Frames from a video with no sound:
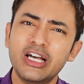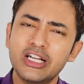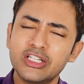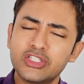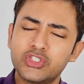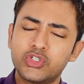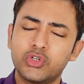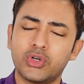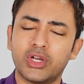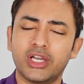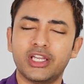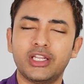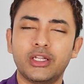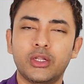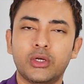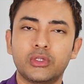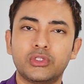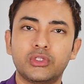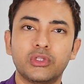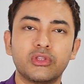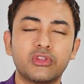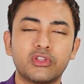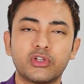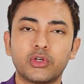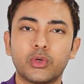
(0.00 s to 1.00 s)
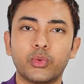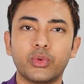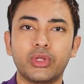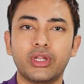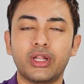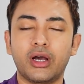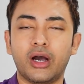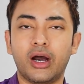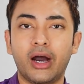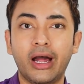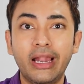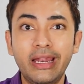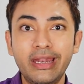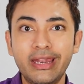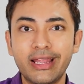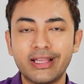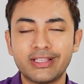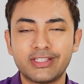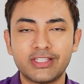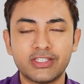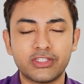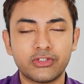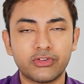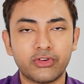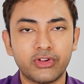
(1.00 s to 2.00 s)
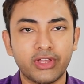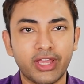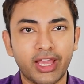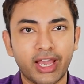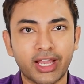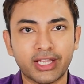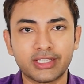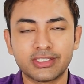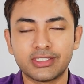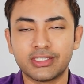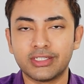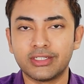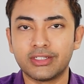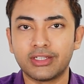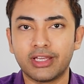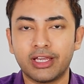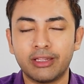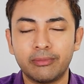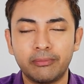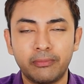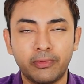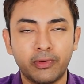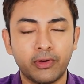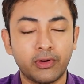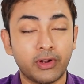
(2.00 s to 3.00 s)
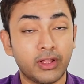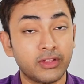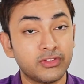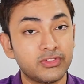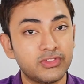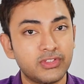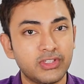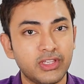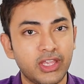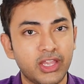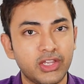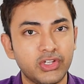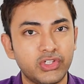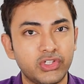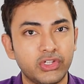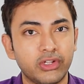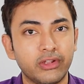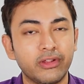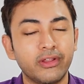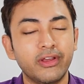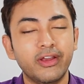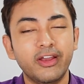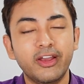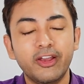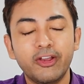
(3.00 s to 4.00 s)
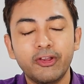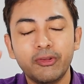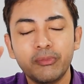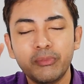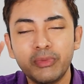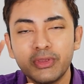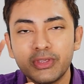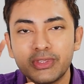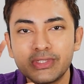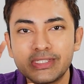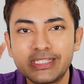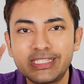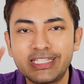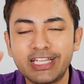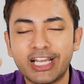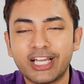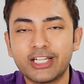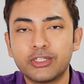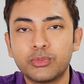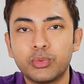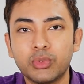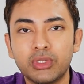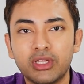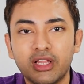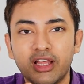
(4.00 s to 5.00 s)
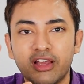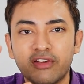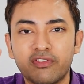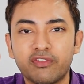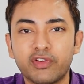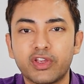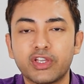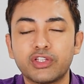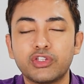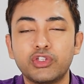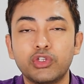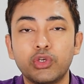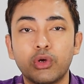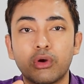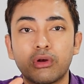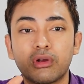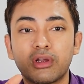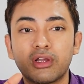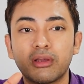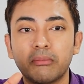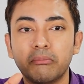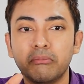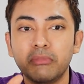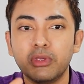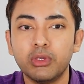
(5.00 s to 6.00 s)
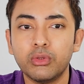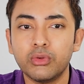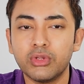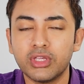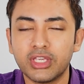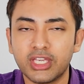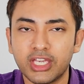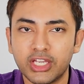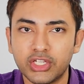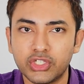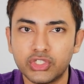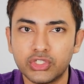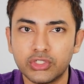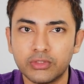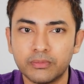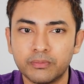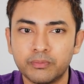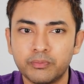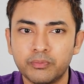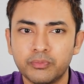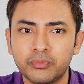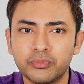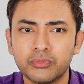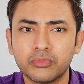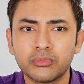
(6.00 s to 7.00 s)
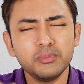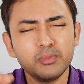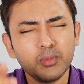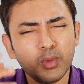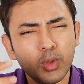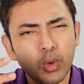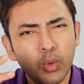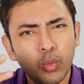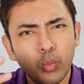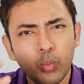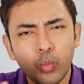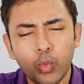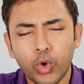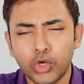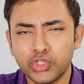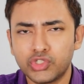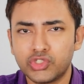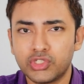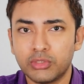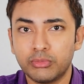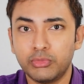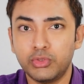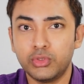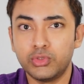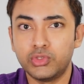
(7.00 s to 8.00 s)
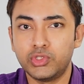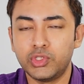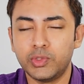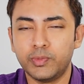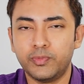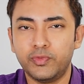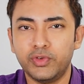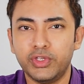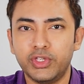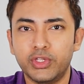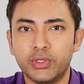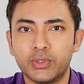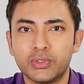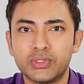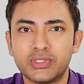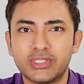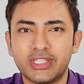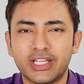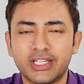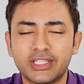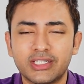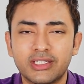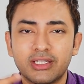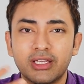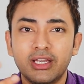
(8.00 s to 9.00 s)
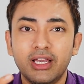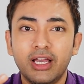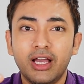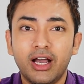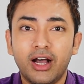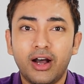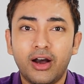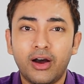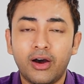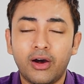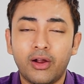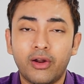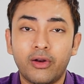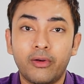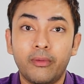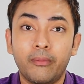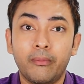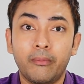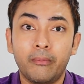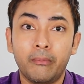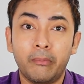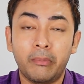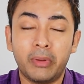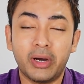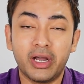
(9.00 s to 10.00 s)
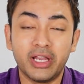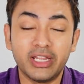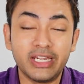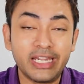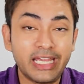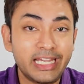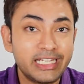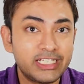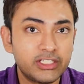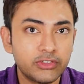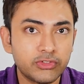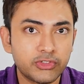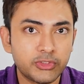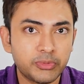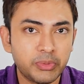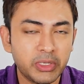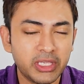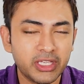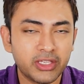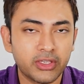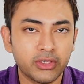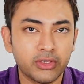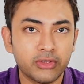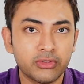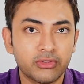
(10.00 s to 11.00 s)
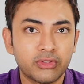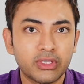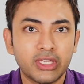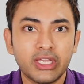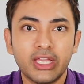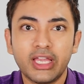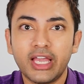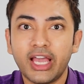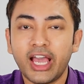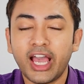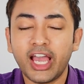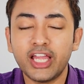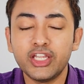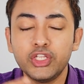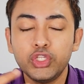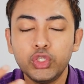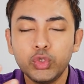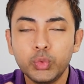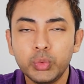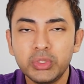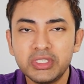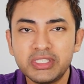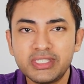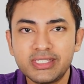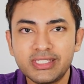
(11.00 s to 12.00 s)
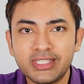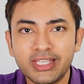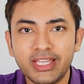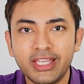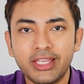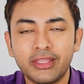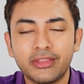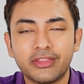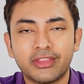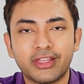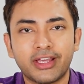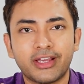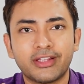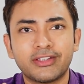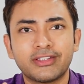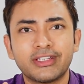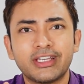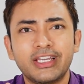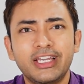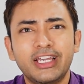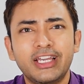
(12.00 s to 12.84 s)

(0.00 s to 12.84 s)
Try not to throw in unnecessary accent and pronunciation, because that will affect your communication. Watch some YouTube videos that are by native speakers, and you will see that